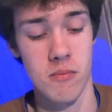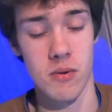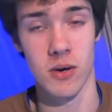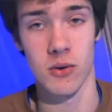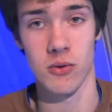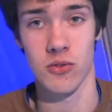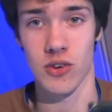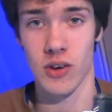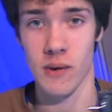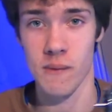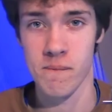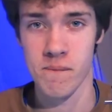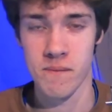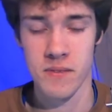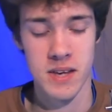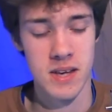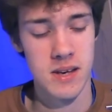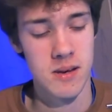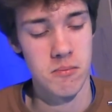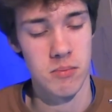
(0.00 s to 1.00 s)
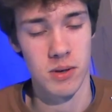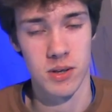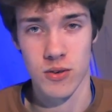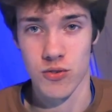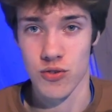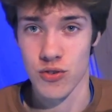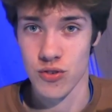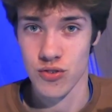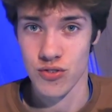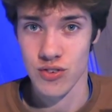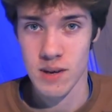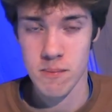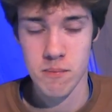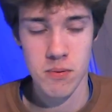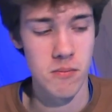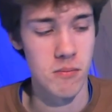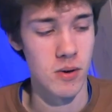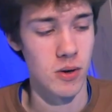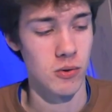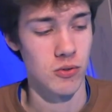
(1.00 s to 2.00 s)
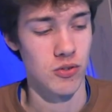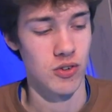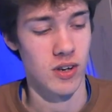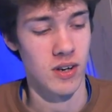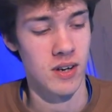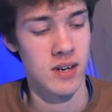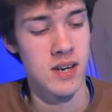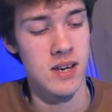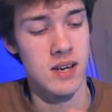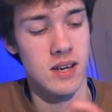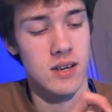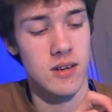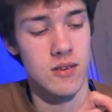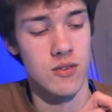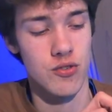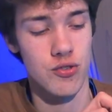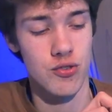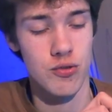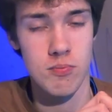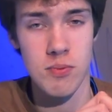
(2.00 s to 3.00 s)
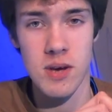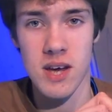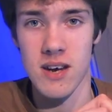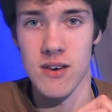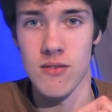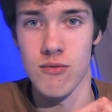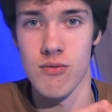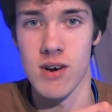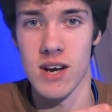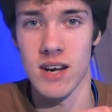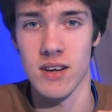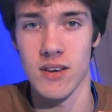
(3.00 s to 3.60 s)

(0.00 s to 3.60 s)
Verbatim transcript: motor, because a stepper motor can spin